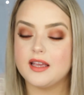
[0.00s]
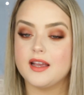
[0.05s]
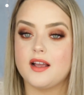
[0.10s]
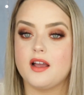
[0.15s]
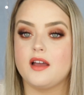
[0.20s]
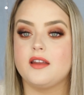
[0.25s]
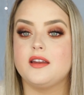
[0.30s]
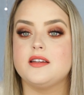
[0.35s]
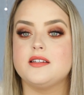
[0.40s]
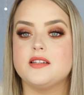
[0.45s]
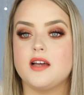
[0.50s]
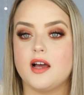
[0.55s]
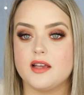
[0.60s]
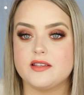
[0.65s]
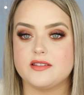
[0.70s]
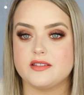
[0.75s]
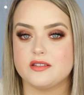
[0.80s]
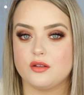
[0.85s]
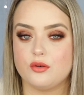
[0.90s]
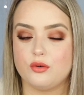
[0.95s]
It kind of
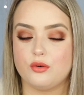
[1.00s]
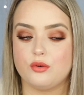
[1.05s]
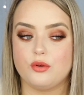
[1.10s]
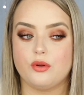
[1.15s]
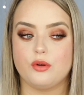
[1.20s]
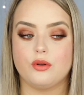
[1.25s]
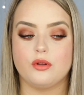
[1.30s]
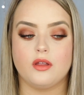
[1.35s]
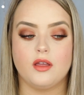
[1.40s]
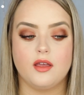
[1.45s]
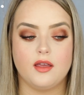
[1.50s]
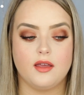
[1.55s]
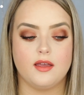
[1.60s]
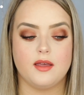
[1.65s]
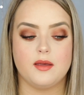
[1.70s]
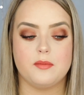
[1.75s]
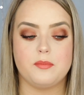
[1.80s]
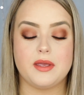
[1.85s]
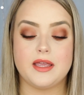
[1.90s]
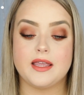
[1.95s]
ties in the whole
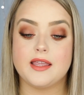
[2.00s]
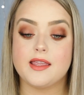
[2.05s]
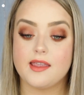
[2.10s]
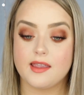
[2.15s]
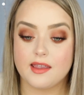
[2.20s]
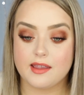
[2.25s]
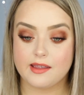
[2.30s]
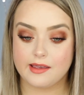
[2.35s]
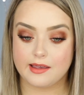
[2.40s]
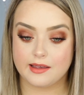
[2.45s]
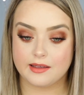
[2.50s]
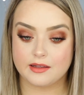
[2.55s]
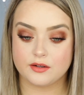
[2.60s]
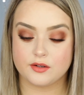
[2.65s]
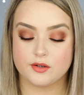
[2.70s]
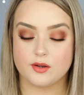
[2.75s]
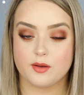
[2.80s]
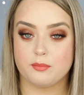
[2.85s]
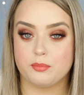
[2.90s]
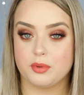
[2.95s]
pinky
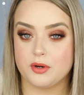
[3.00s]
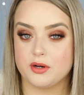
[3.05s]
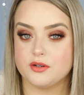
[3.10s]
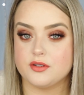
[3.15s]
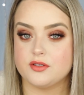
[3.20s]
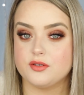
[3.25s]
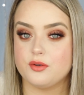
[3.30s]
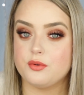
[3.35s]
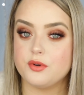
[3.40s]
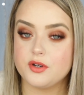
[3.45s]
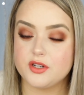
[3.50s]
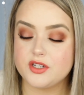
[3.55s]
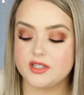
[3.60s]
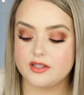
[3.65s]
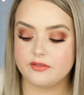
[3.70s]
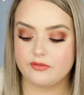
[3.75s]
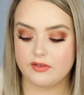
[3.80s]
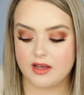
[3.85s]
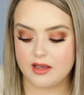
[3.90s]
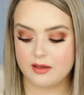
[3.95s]
and burnt
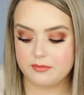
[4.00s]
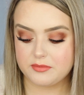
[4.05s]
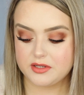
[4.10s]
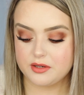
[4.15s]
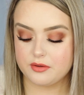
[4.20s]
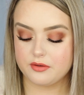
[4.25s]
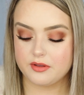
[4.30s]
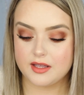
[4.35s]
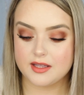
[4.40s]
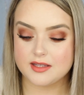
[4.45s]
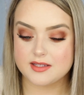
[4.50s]
orangey vibe to it.